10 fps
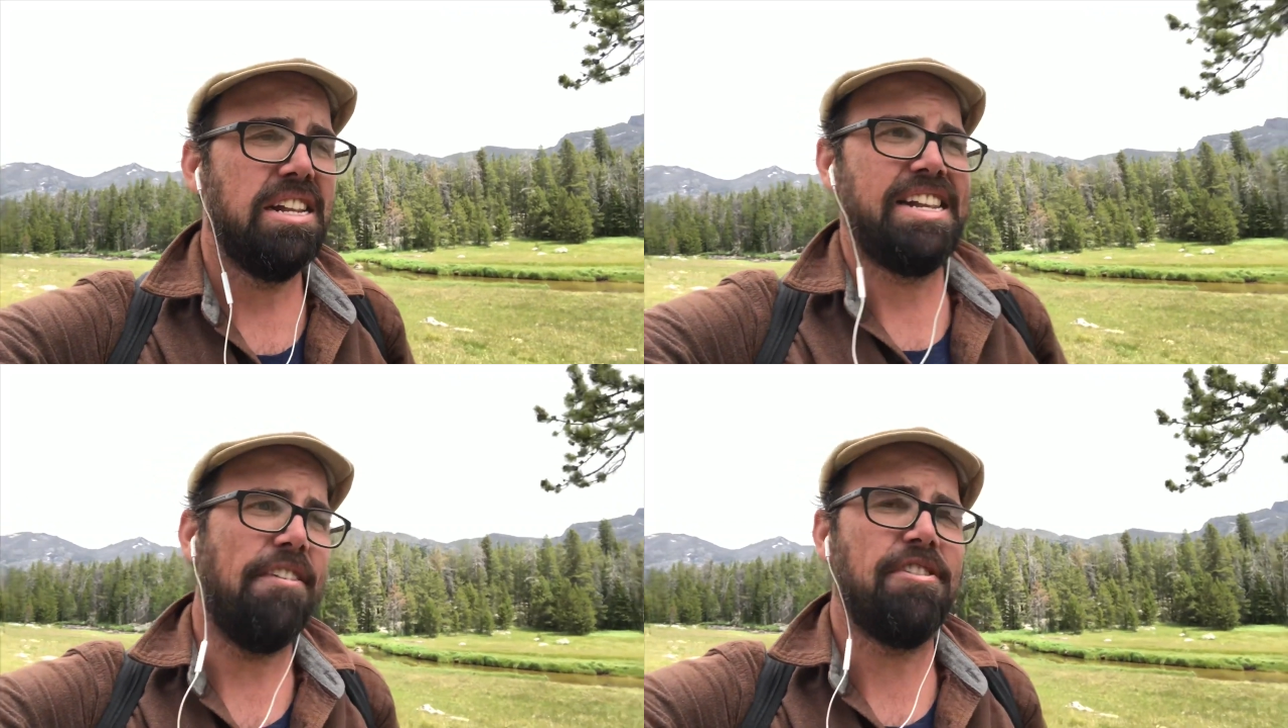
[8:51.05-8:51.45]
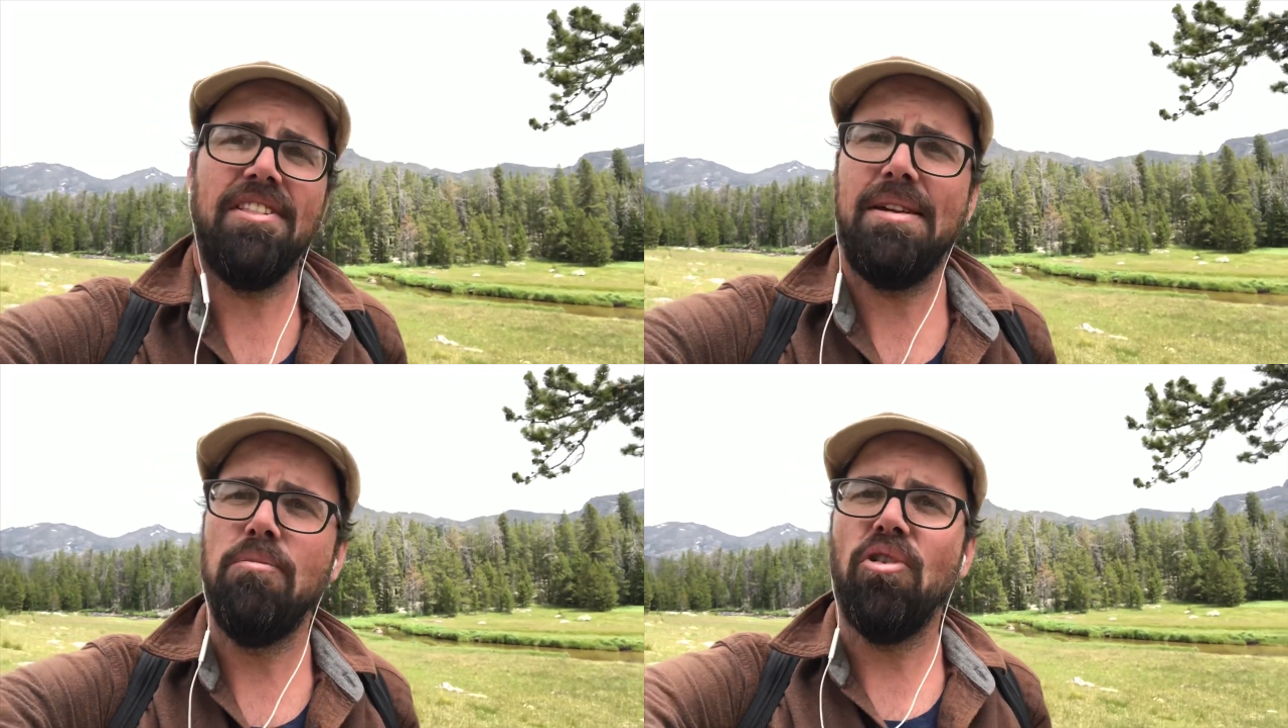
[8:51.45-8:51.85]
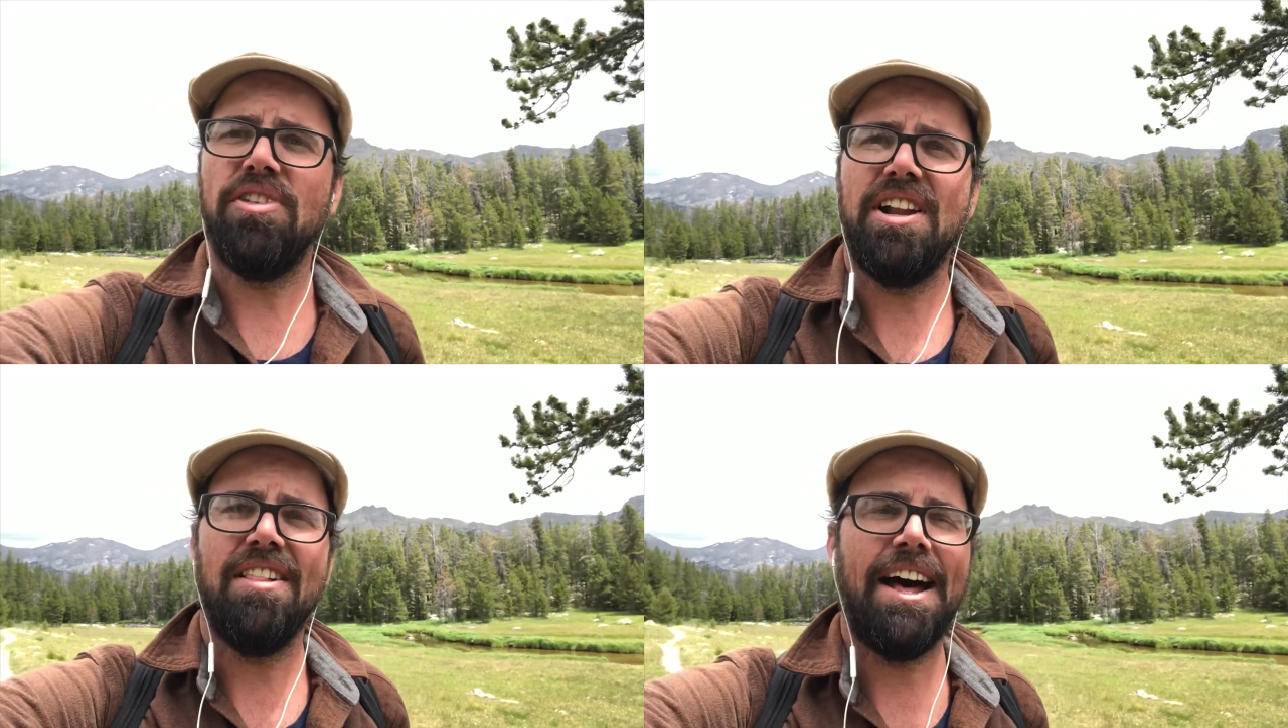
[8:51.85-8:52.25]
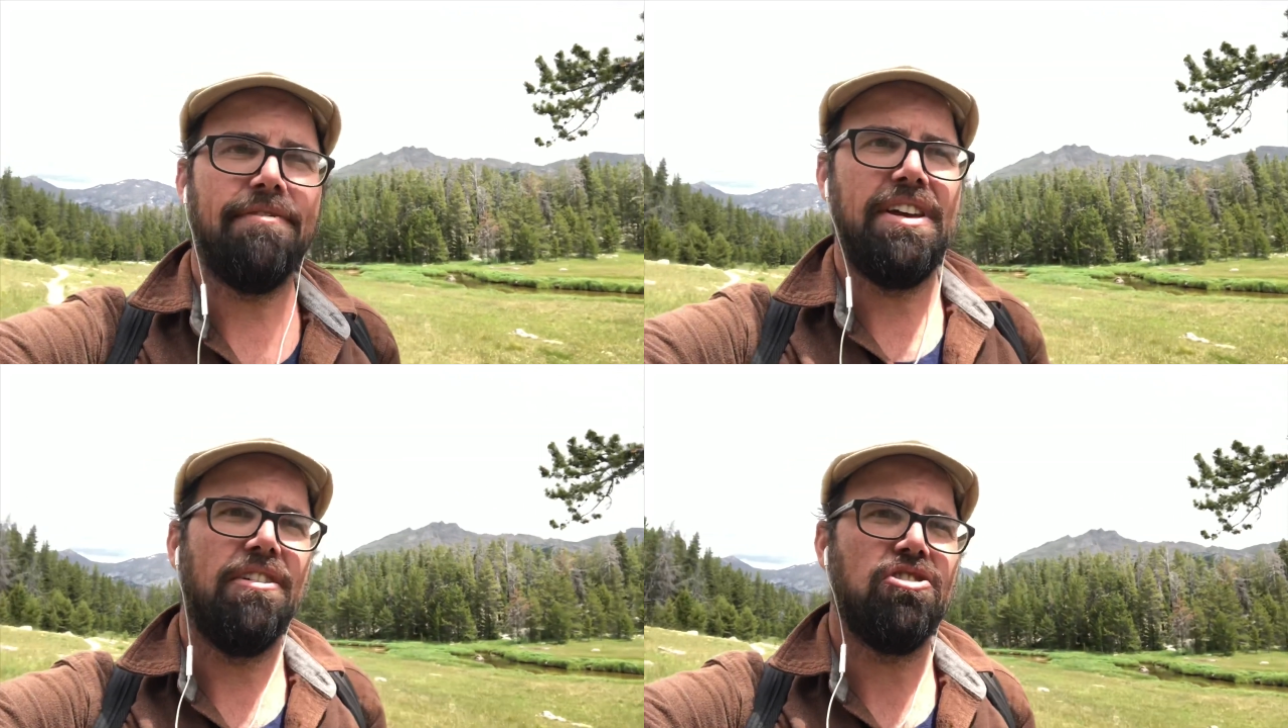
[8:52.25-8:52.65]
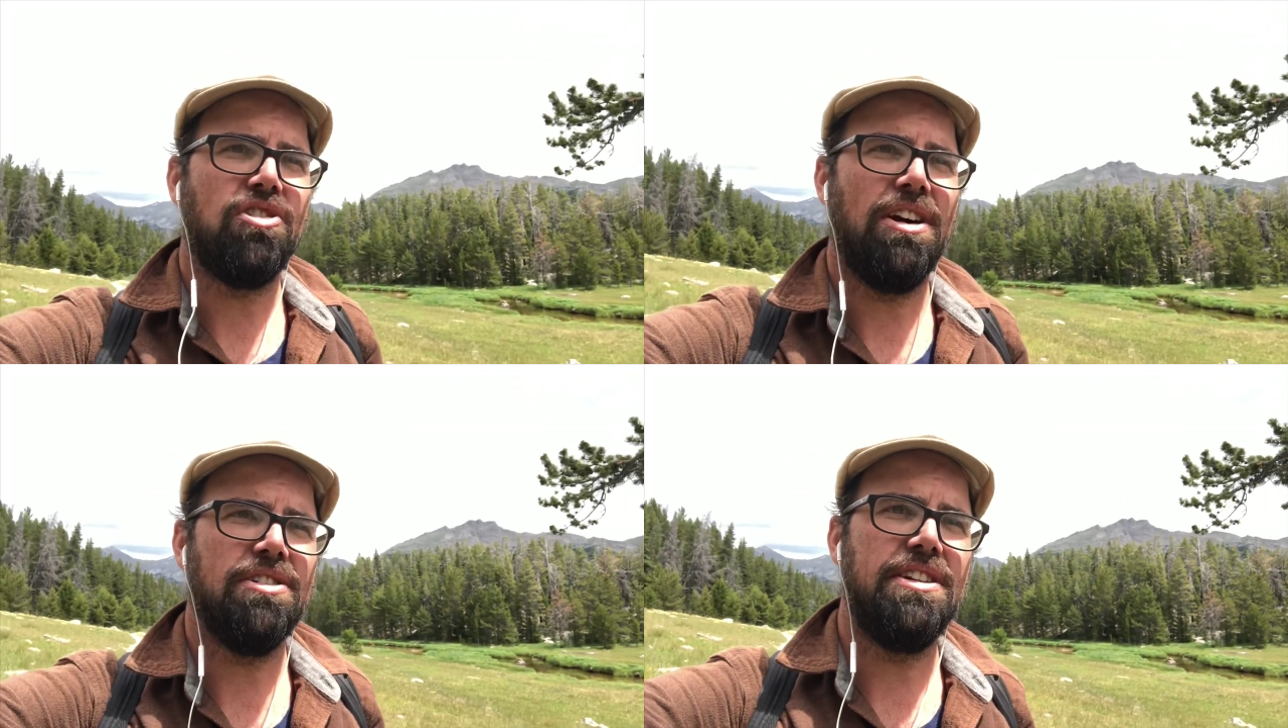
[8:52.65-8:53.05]
definitely more than a lot of the other
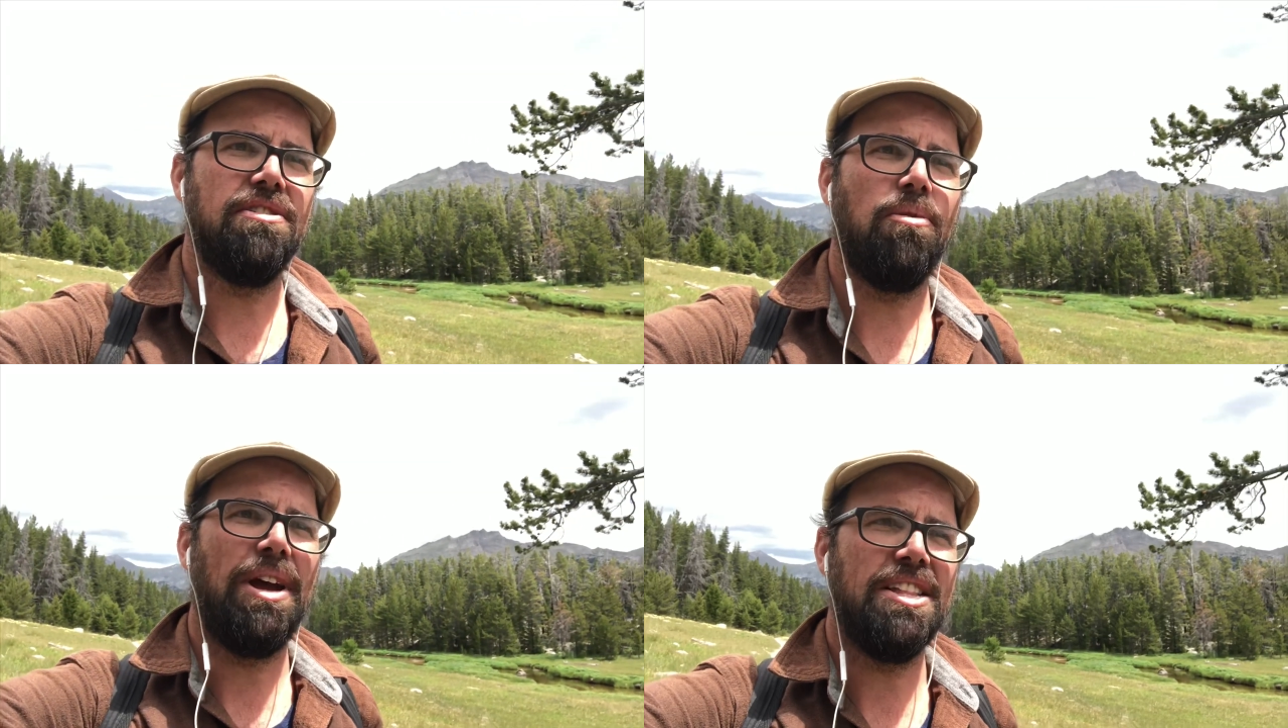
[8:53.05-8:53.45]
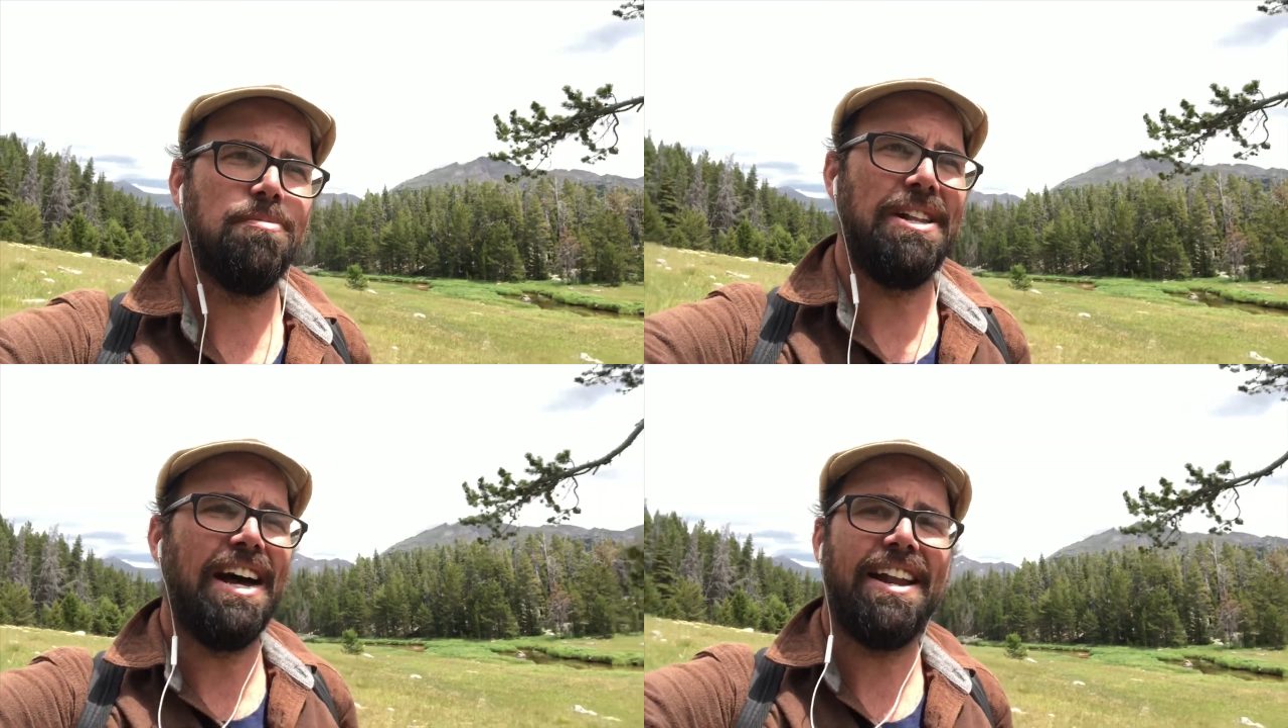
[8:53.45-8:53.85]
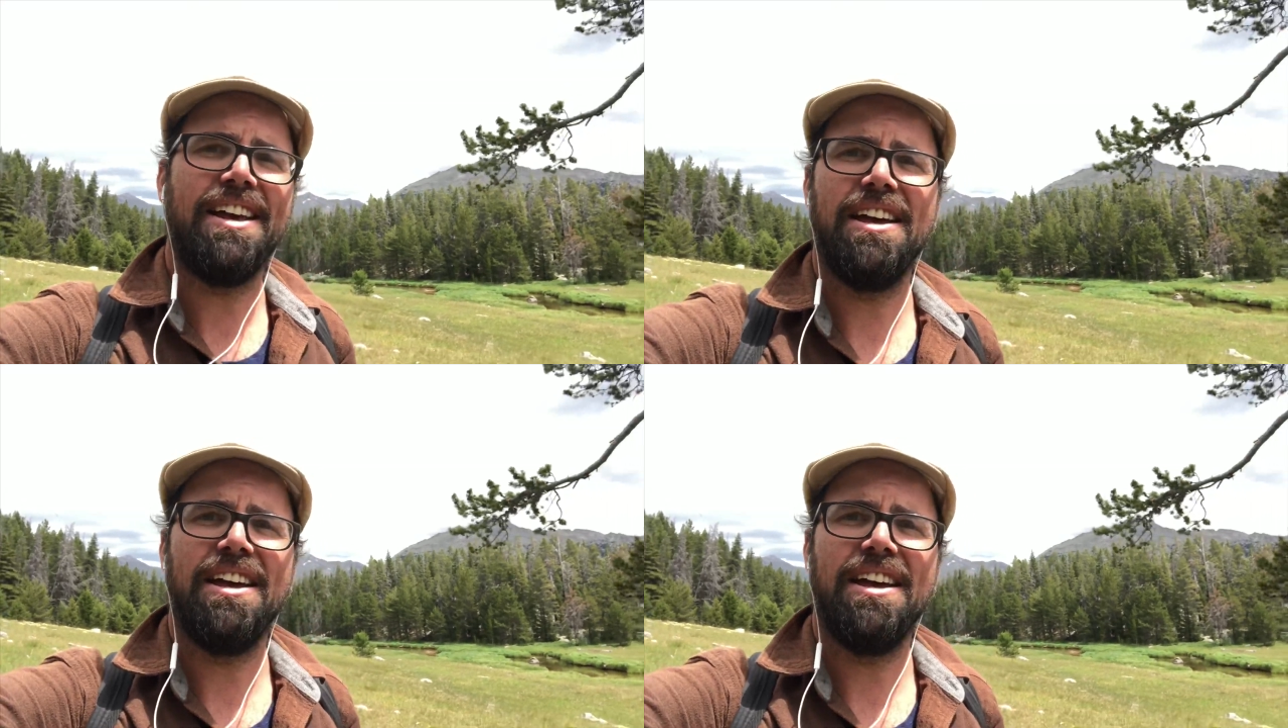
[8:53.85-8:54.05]
trails here in the winds, but not